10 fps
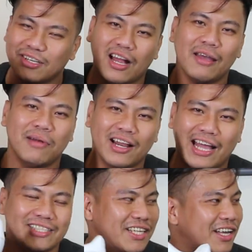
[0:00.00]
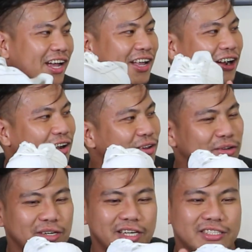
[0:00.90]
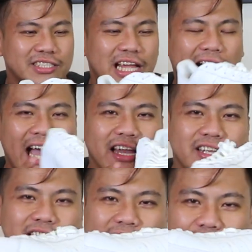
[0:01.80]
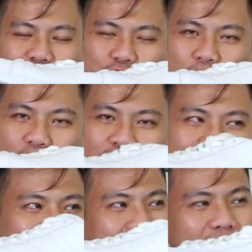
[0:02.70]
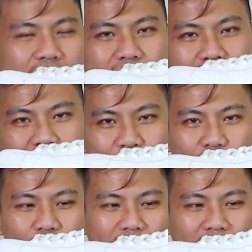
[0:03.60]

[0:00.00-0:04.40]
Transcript: I'm a classic guy, Carlo. It's the Adidas Superstar in triple